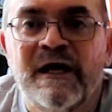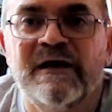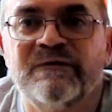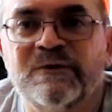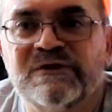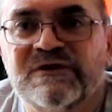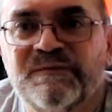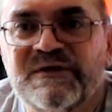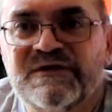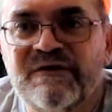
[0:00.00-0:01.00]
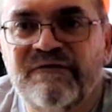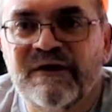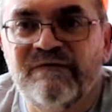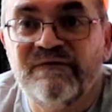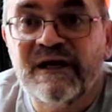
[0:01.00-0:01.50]
If there's a
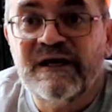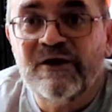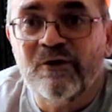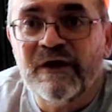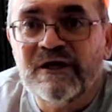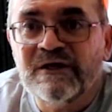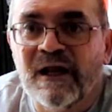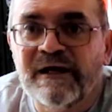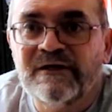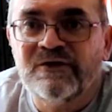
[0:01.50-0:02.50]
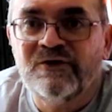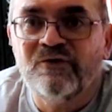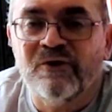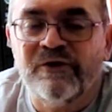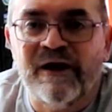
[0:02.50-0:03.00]
specific video that you'd like to
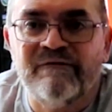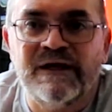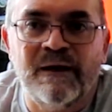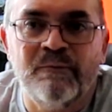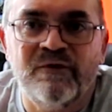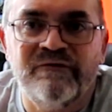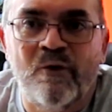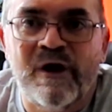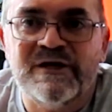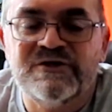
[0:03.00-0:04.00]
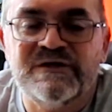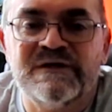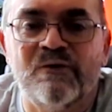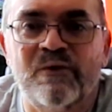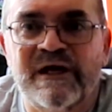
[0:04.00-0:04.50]
do, or you have a number of questions
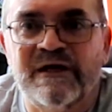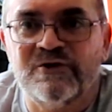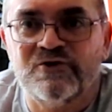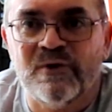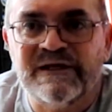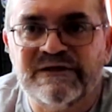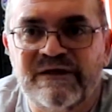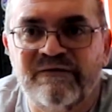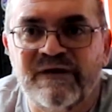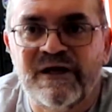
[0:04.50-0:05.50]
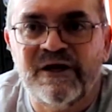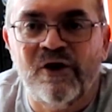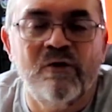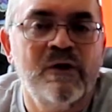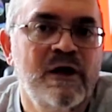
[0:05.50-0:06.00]
that we can address in a
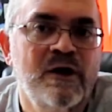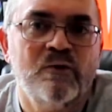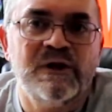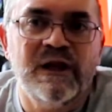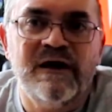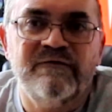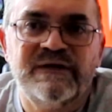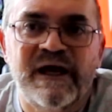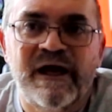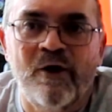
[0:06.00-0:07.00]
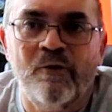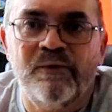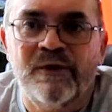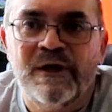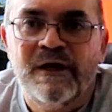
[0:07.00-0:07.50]
video, would love to
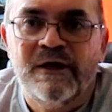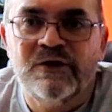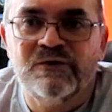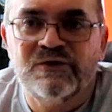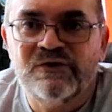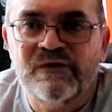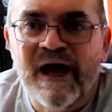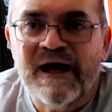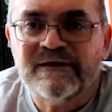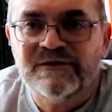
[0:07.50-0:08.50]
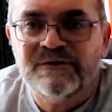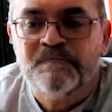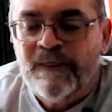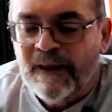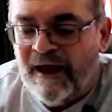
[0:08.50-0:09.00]
help you do that.
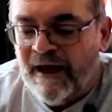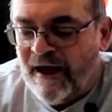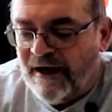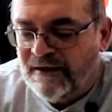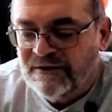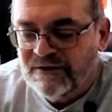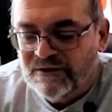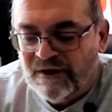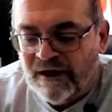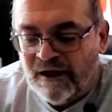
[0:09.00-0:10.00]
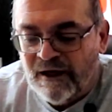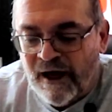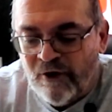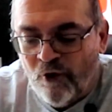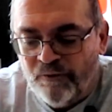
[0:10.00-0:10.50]
And
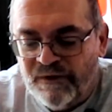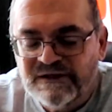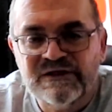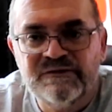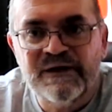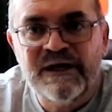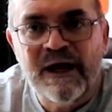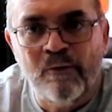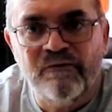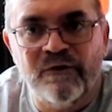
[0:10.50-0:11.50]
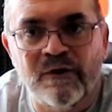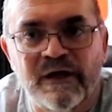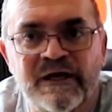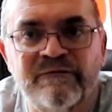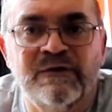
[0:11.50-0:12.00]
I hope this has been
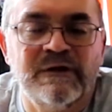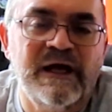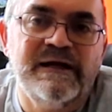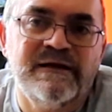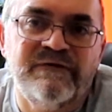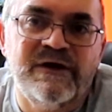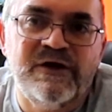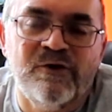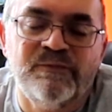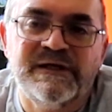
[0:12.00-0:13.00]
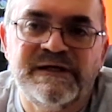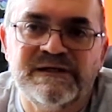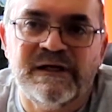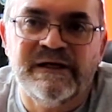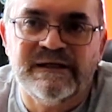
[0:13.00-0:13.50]
helpful. If you like the video,
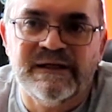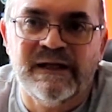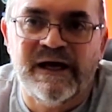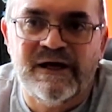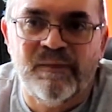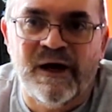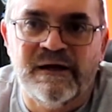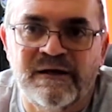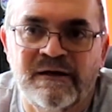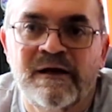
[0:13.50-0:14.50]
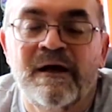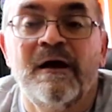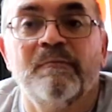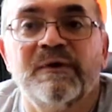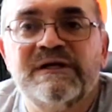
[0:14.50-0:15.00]
please click the like button.
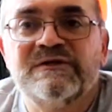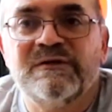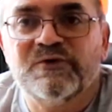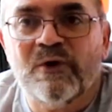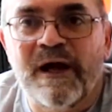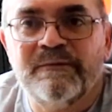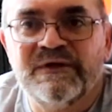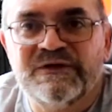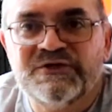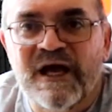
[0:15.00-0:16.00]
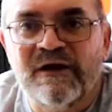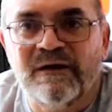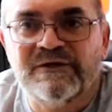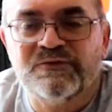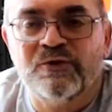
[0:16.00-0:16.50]
Please subscribe to the
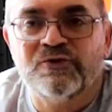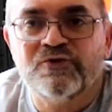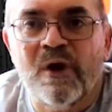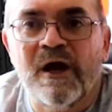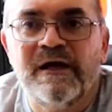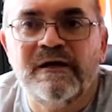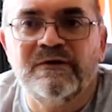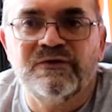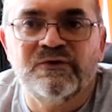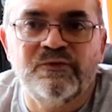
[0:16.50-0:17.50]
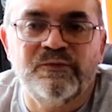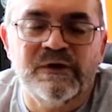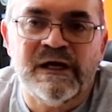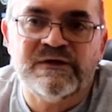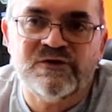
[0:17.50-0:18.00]
channel as we're trying to
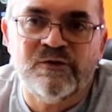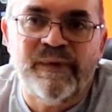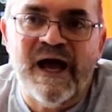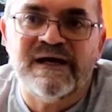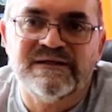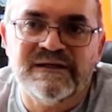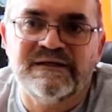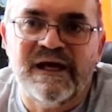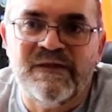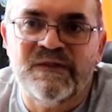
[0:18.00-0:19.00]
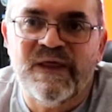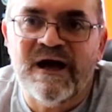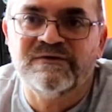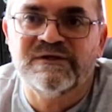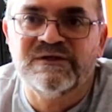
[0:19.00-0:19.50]
surpass the
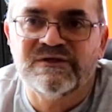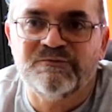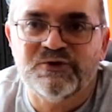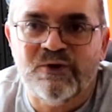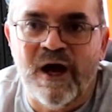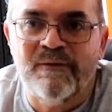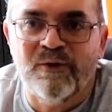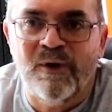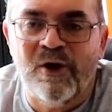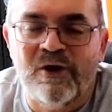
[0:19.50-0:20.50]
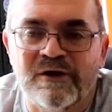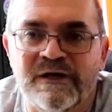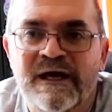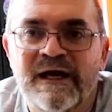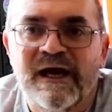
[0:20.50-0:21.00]
10,000 subscriber mark
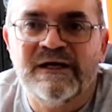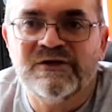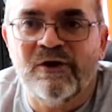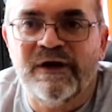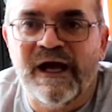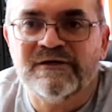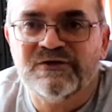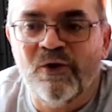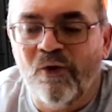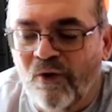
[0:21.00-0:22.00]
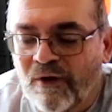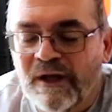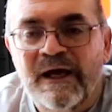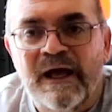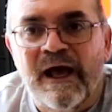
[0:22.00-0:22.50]
as our next
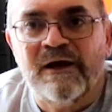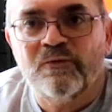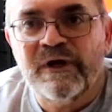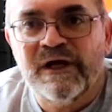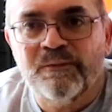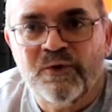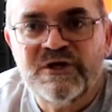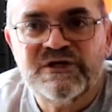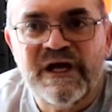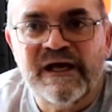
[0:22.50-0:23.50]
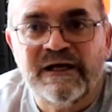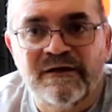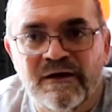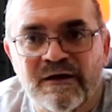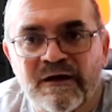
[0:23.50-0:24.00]
goal, and we appreciate
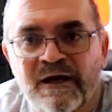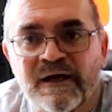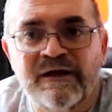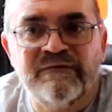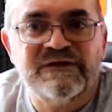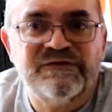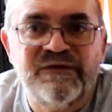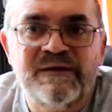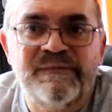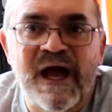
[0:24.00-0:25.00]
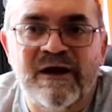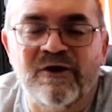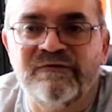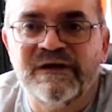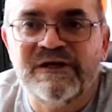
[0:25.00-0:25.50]
it. Give us feedback
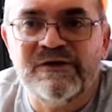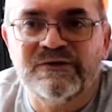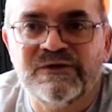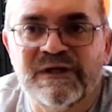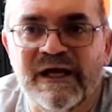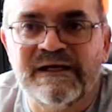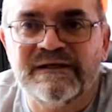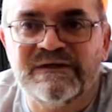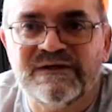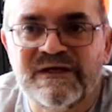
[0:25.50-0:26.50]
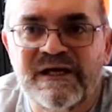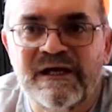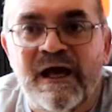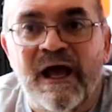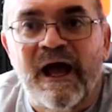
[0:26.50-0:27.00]
on videos you'd like to
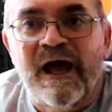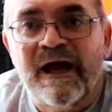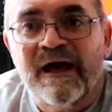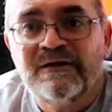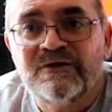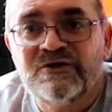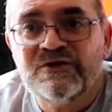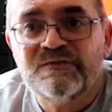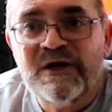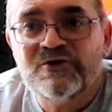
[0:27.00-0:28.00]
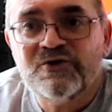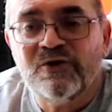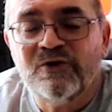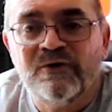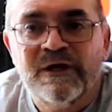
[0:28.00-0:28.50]
see, and just make
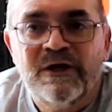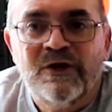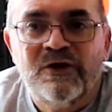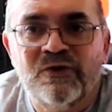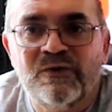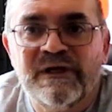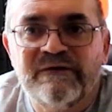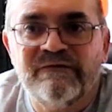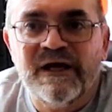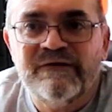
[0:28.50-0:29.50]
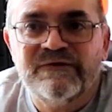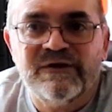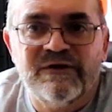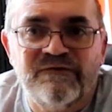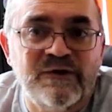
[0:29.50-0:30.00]
sure you live life
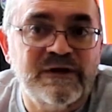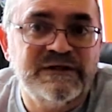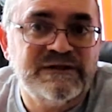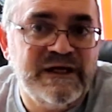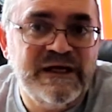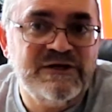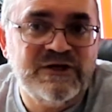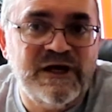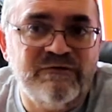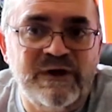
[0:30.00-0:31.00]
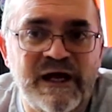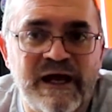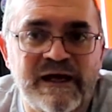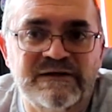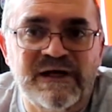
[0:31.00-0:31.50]
to the fullest each and every
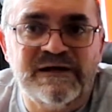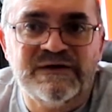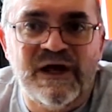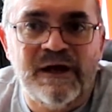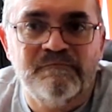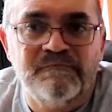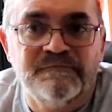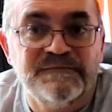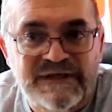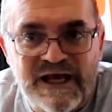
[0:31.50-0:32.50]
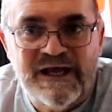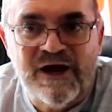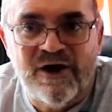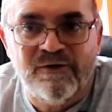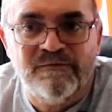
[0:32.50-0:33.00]
day, as I say. Take
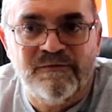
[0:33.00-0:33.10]
care.